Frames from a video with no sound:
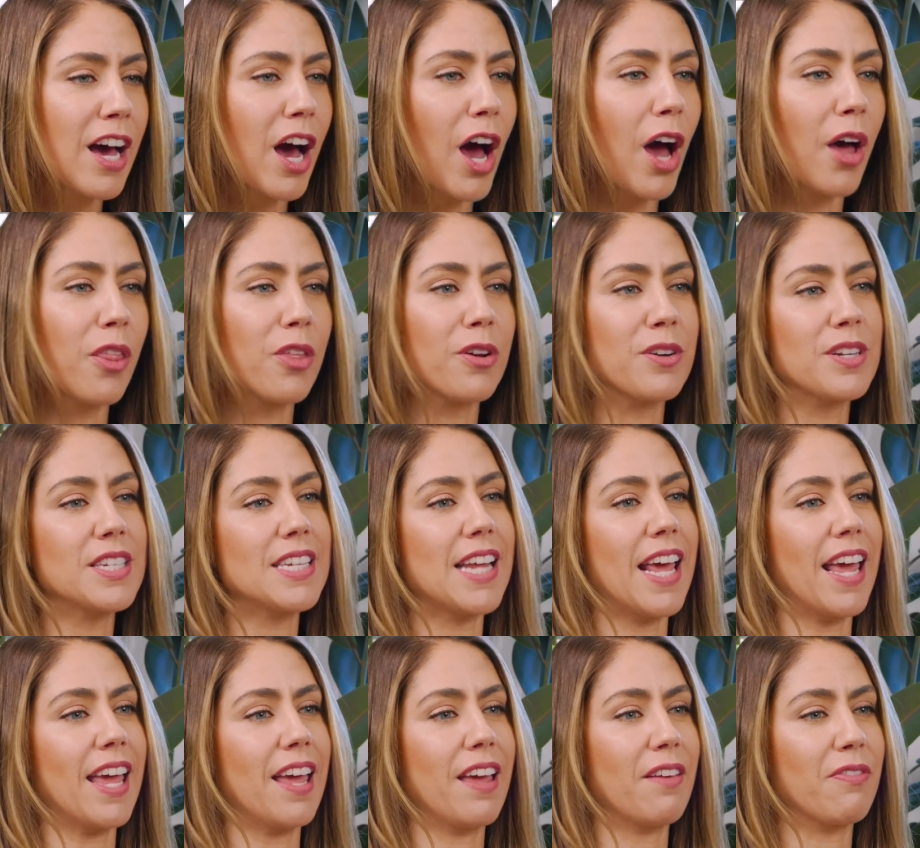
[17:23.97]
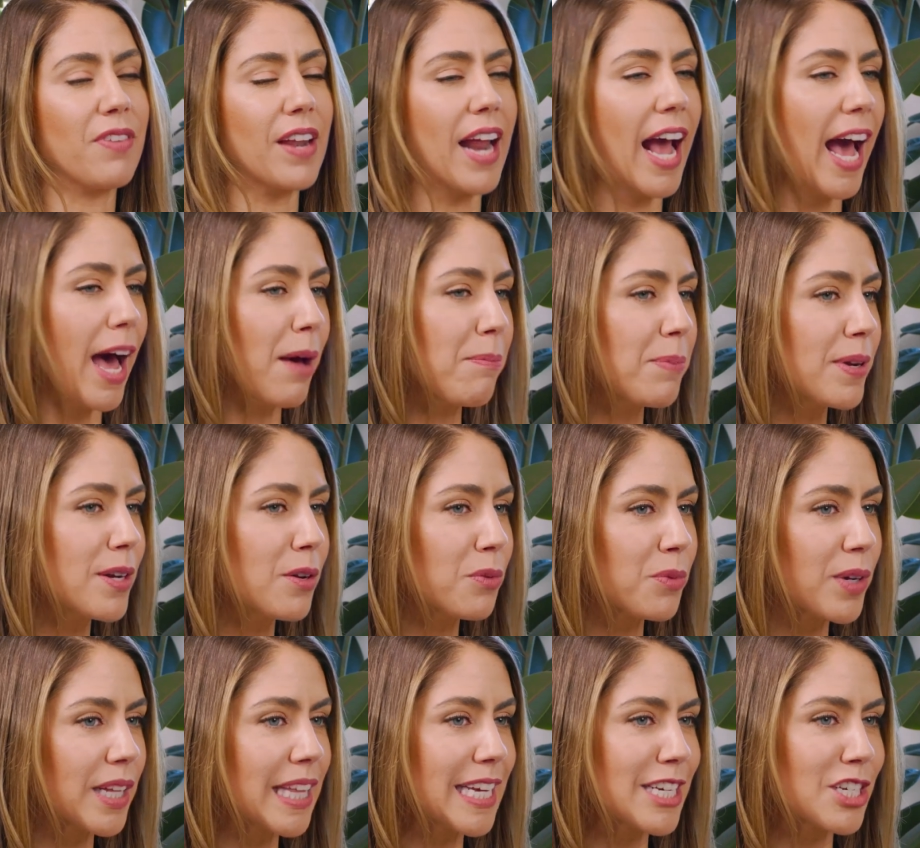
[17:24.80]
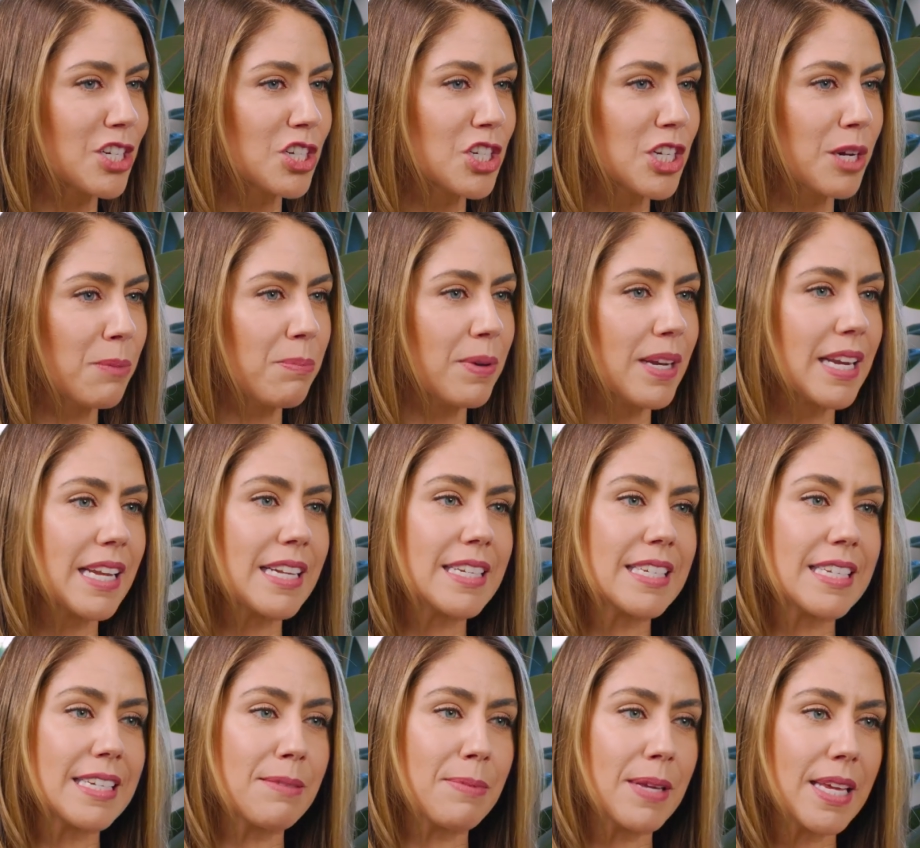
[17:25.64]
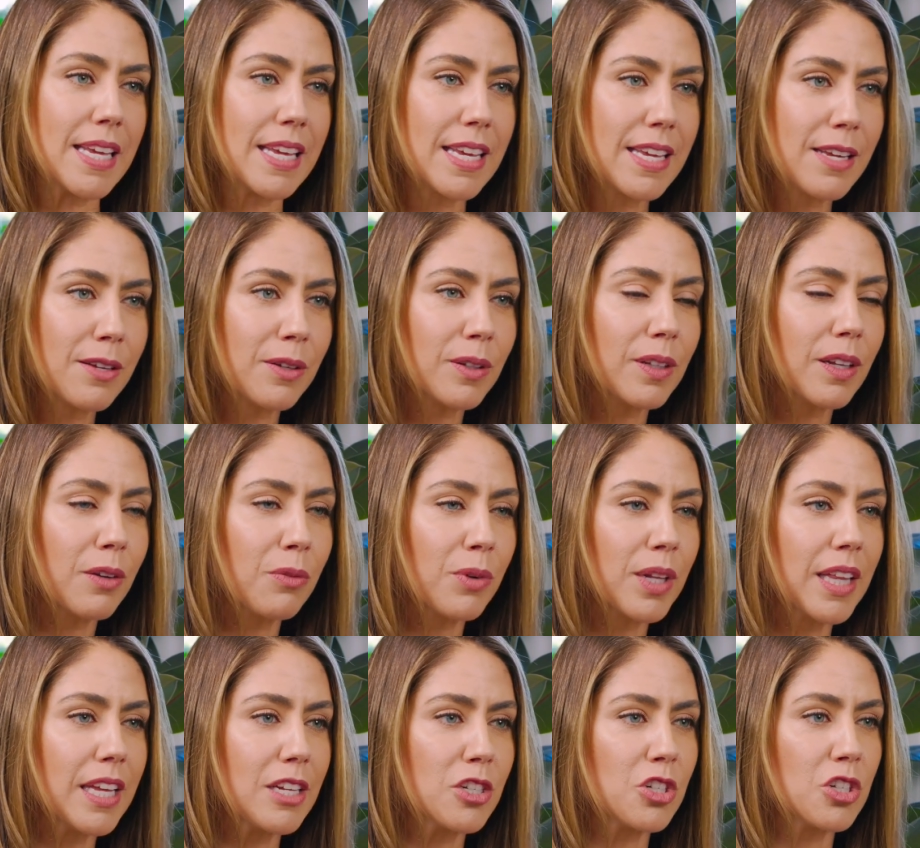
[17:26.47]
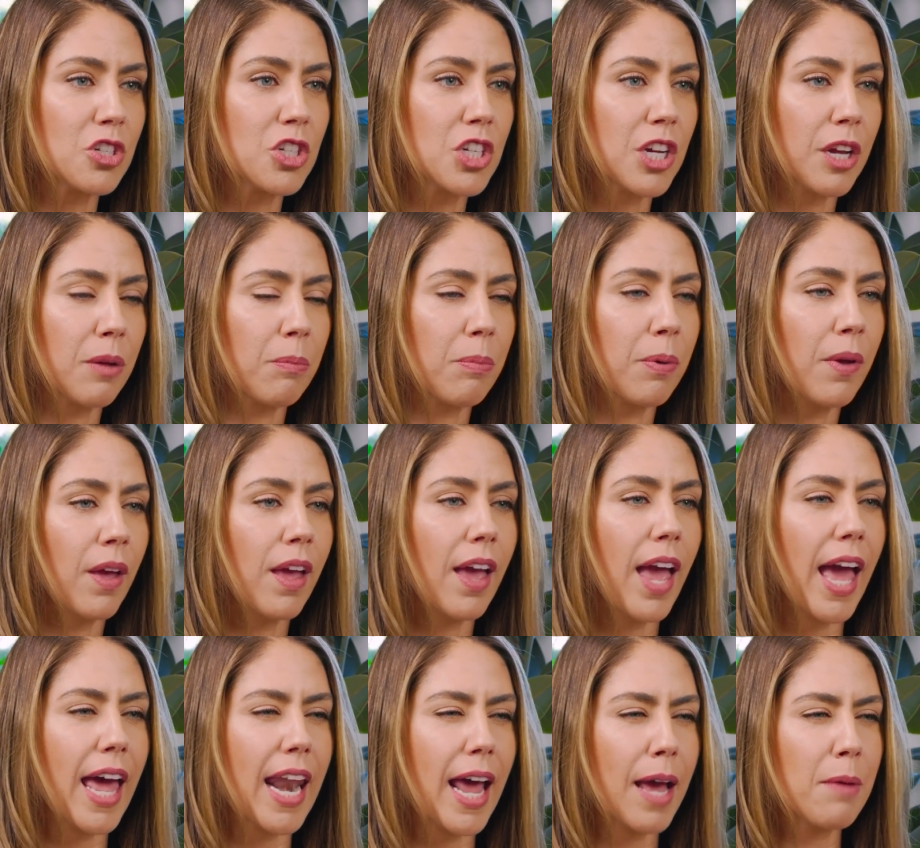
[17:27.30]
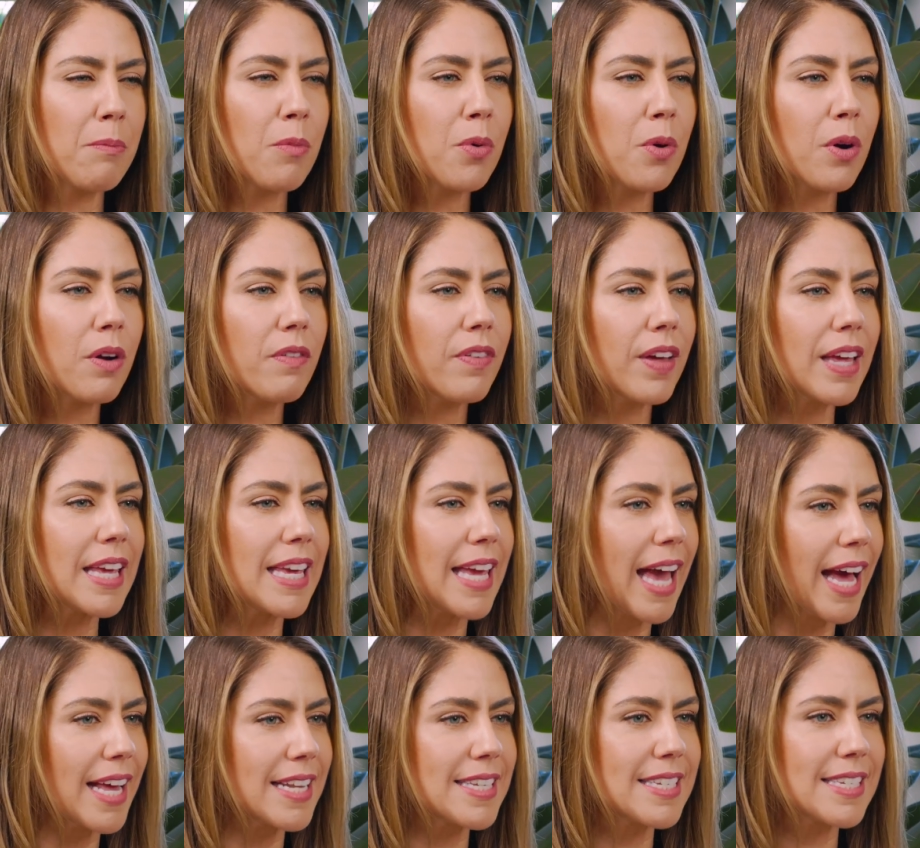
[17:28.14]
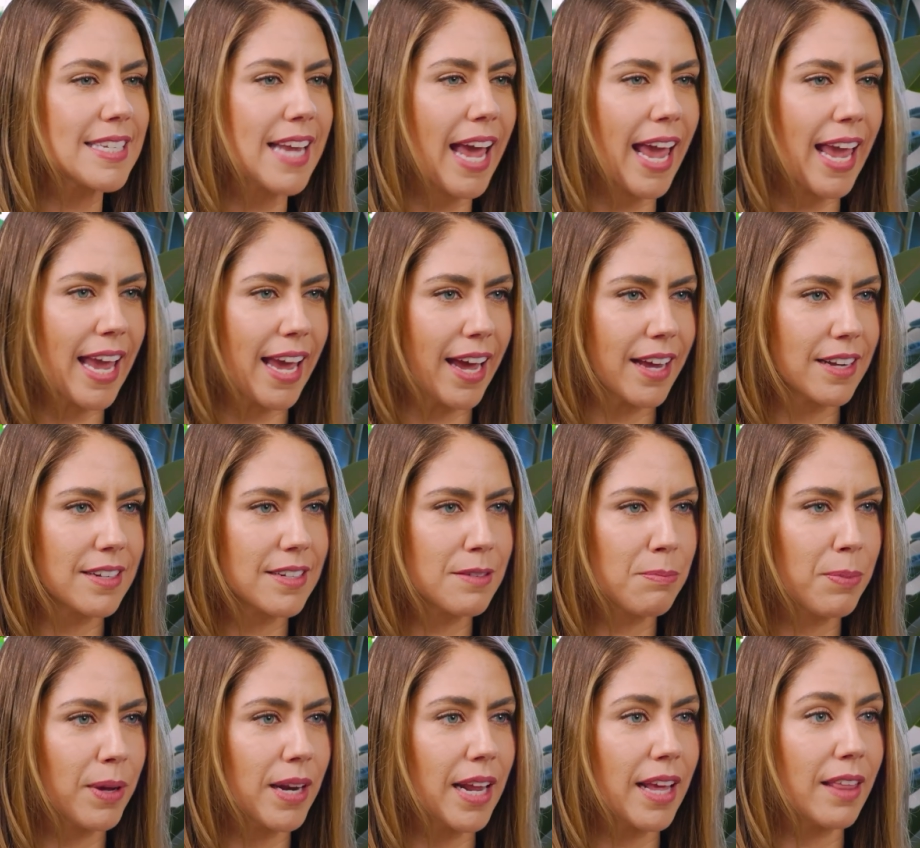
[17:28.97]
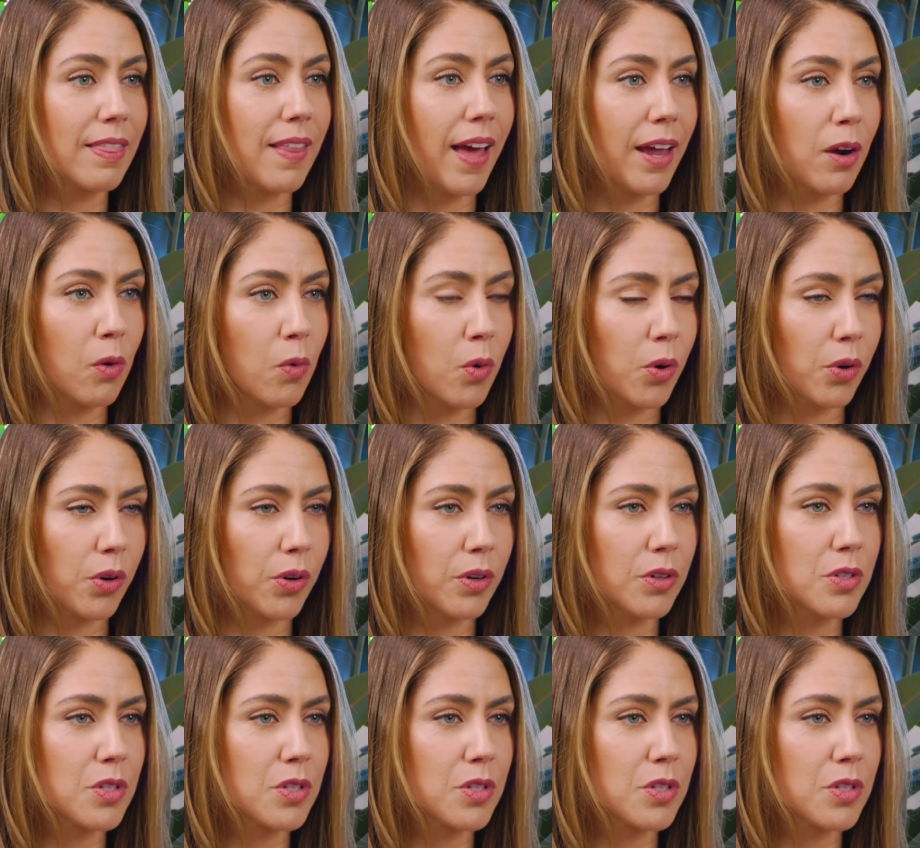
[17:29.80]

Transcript: Others say if it happened in relationship, it needs to be healed in relationship. And I'm more of a yes and, but in that order.